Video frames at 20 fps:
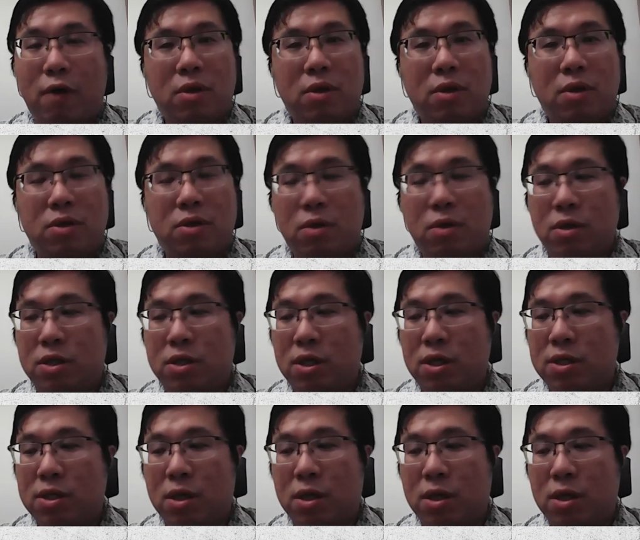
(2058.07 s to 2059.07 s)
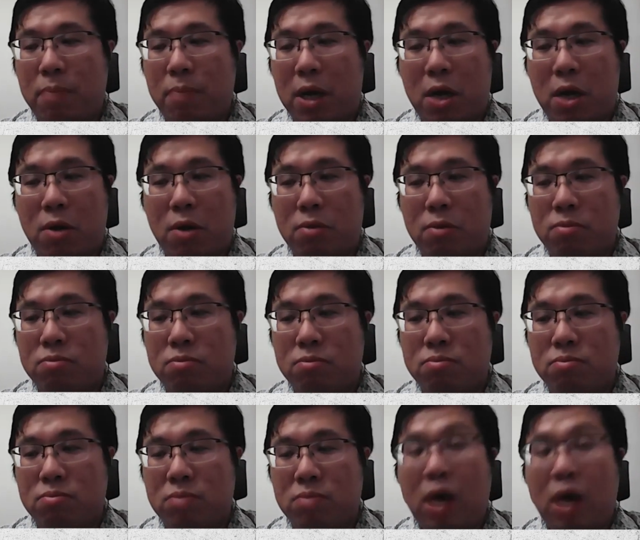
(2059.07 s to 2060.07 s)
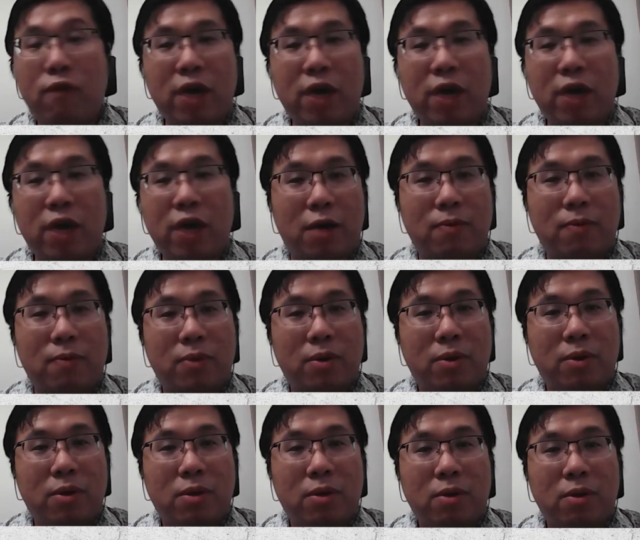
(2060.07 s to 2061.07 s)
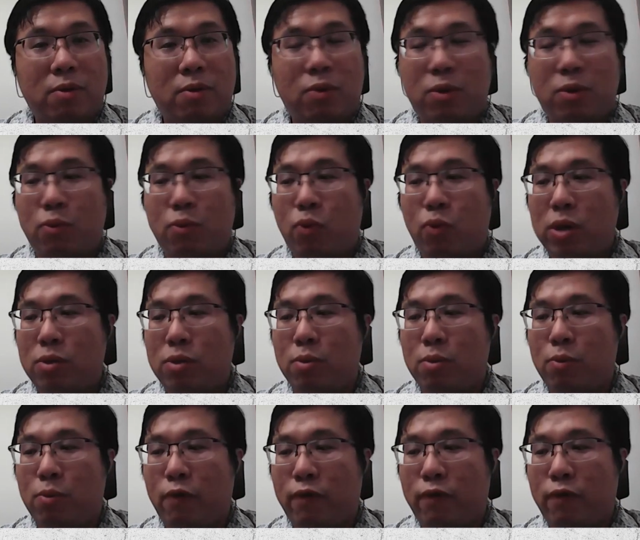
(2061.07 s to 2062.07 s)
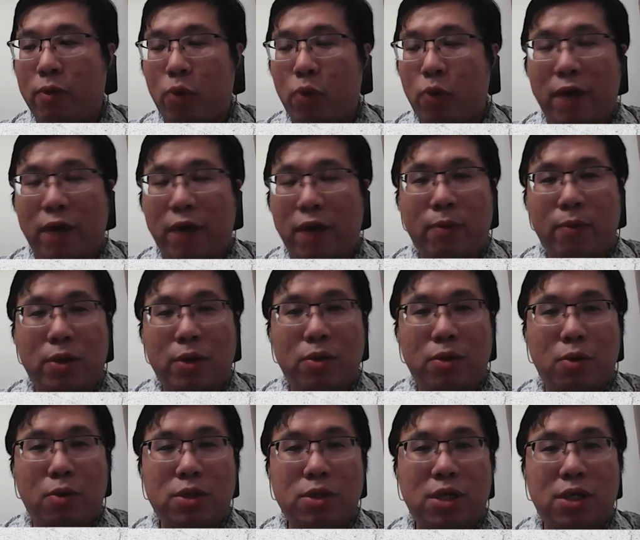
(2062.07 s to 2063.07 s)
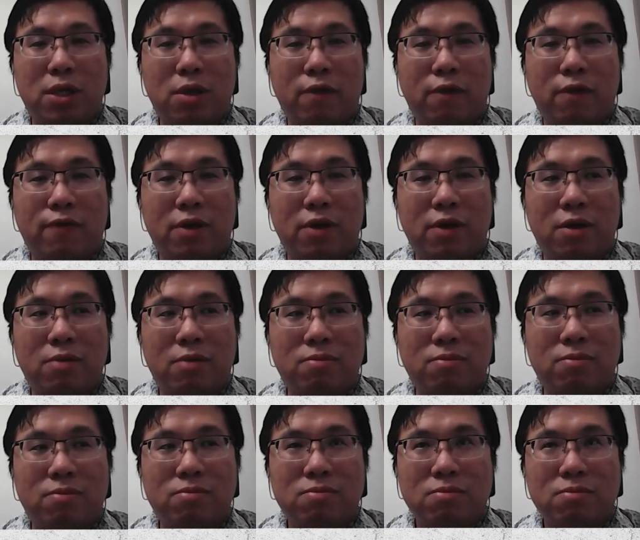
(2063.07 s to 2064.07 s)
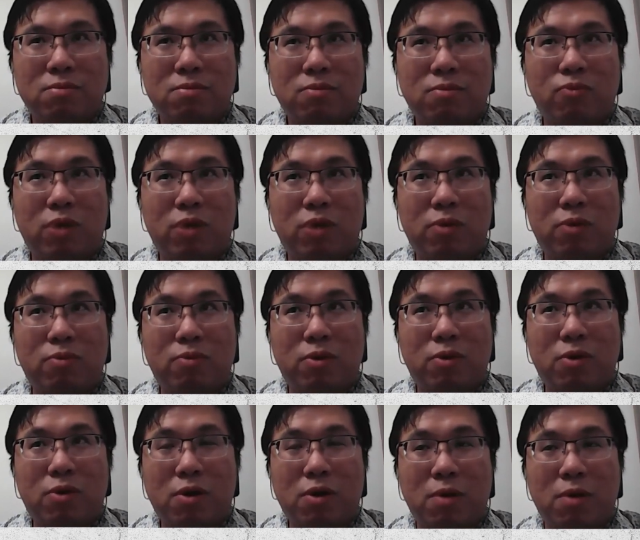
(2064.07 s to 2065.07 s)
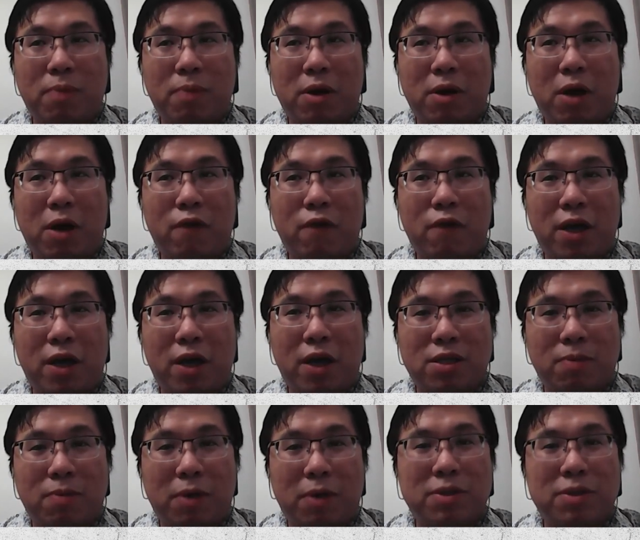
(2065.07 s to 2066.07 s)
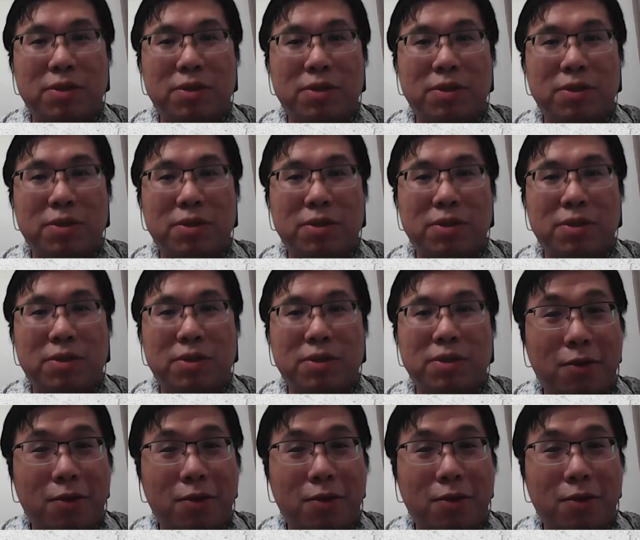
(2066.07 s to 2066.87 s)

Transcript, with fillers: It's not just about healthcare. We want to move away from the notion of when we talk about healthcare, it's about sick care.